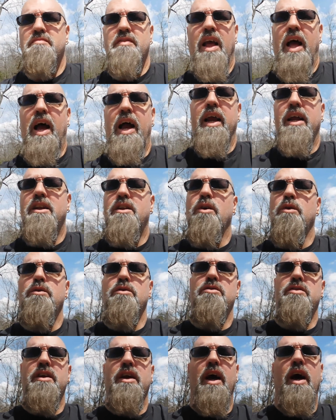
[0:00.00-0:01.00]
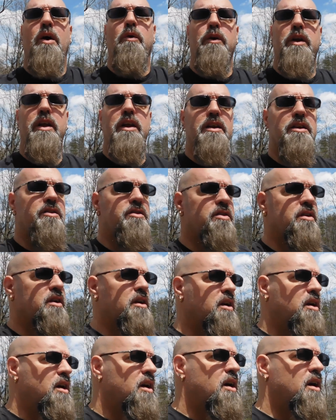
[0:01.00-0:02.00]
I don't see how it is.
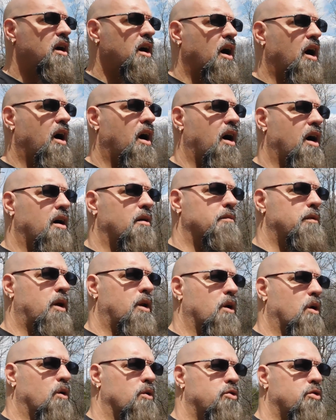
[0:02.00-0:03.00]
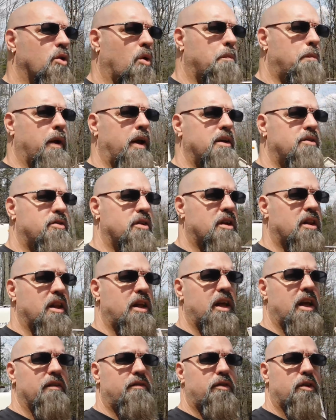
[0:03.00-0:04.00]
Um, you know, so
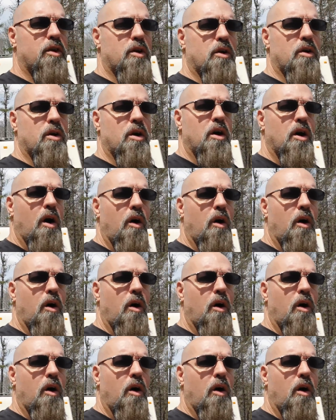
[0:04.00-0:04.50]
basically if you're...